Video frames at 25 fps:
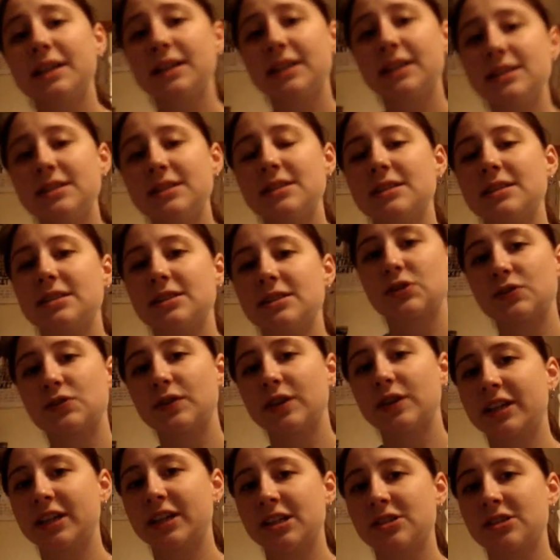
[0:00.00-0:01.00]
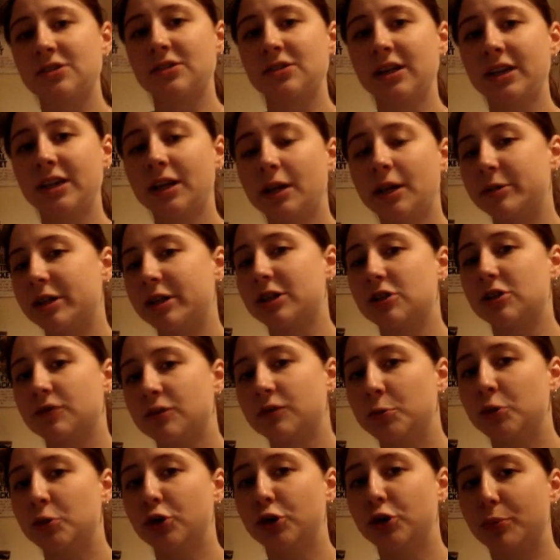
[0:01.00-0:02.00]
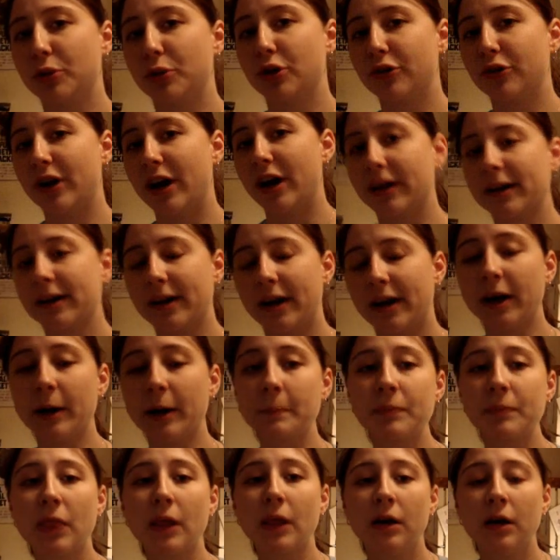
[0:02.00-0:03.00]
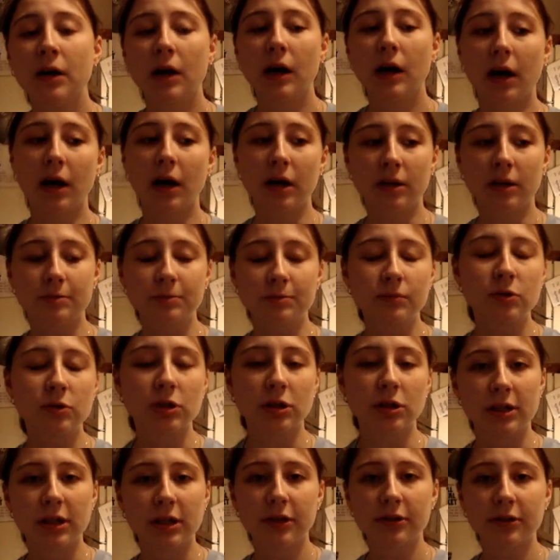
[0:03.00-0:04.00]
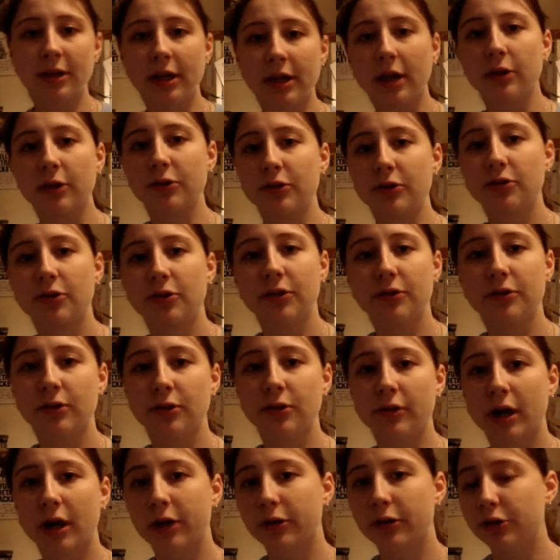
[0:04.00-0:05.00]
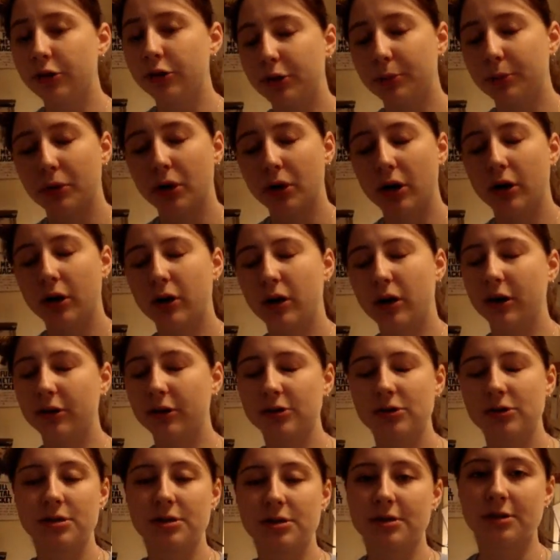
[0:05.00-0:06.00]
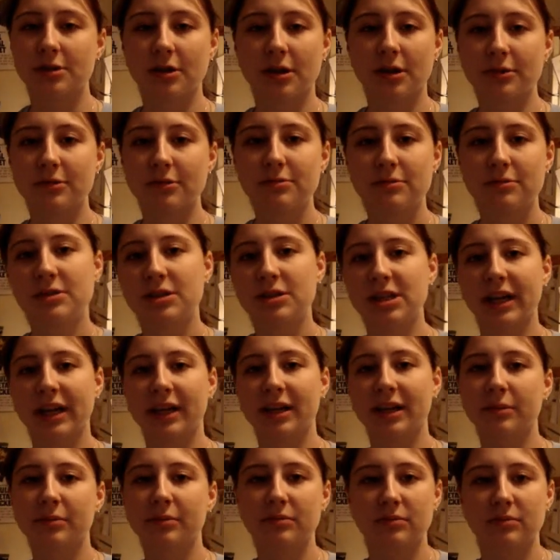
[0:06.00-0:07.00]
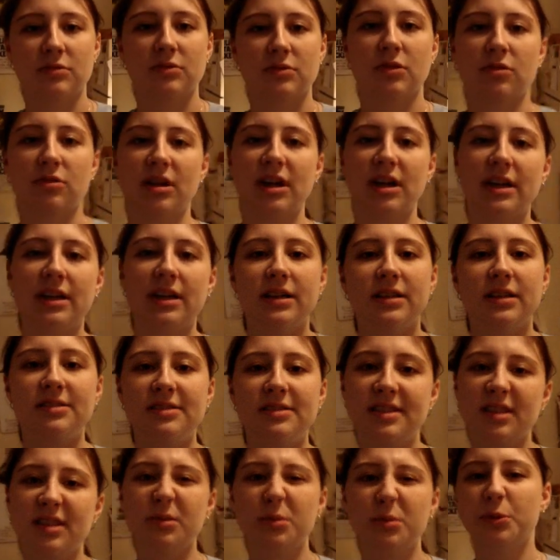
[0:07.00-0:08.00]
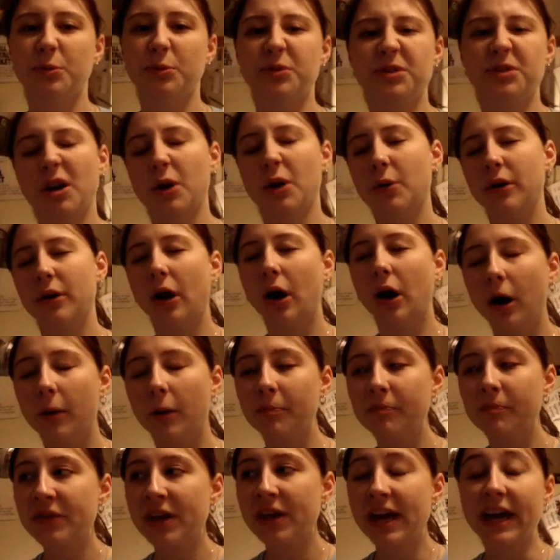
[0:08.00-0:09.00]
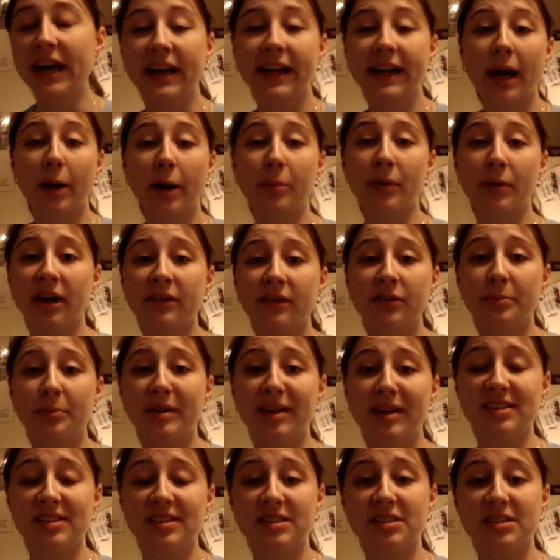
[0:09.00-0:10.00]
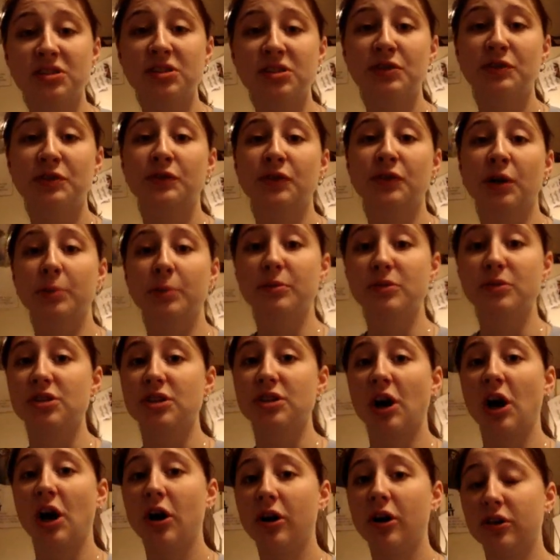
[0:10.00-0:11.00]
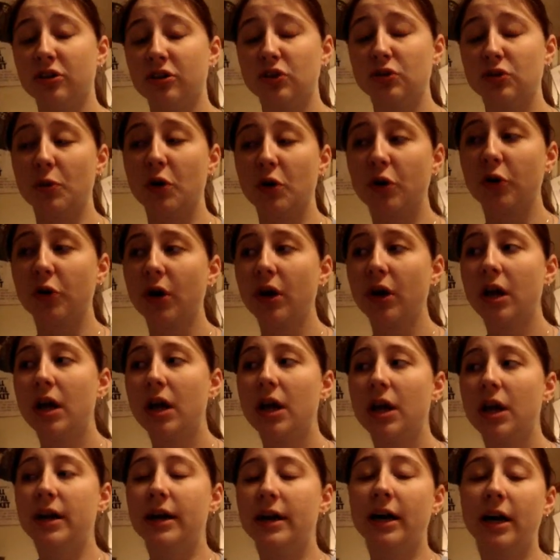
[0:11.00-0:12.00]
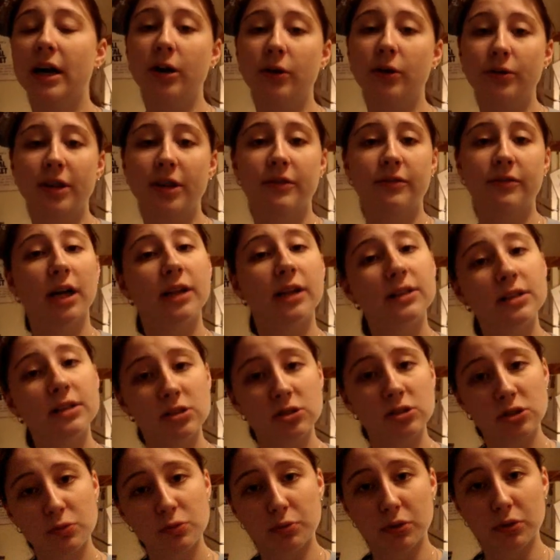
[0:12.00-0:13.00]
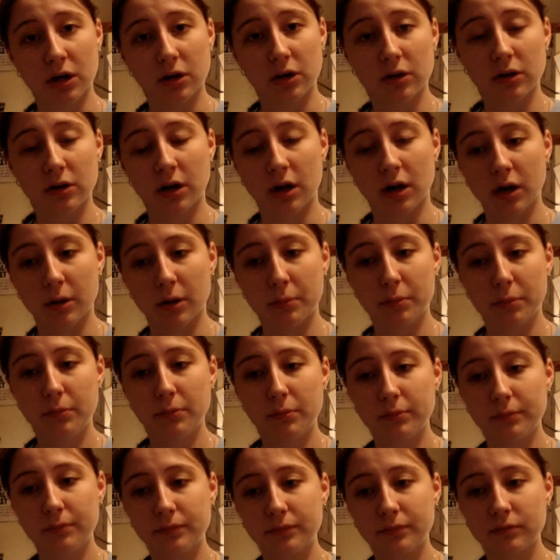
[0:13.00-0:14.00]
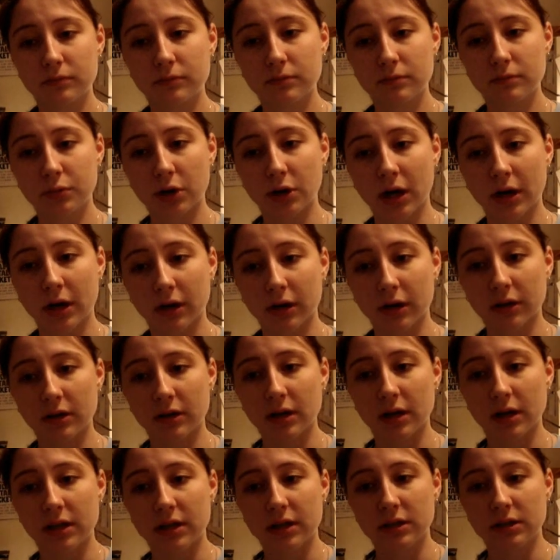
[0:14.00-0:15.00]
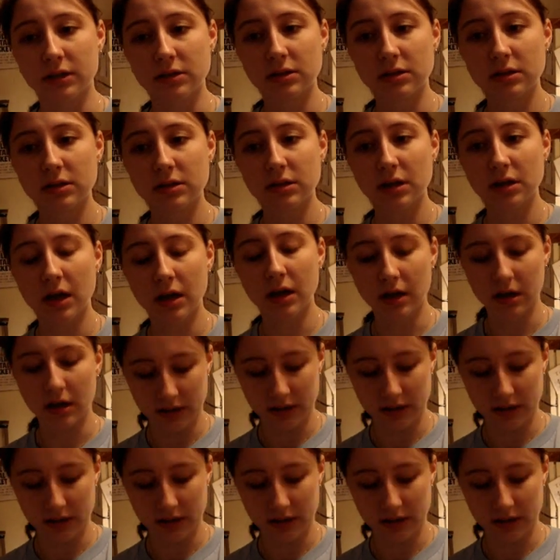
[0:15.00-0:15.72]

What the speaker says: guys, it's Fairy Kitsune coming at you from hookahpro.com. So the other day I was surfing around Hookah Pro. I was just, checking threads, seeing what was going on, and I got a private message from Sahara Smoke. Now, they've got this new product that it's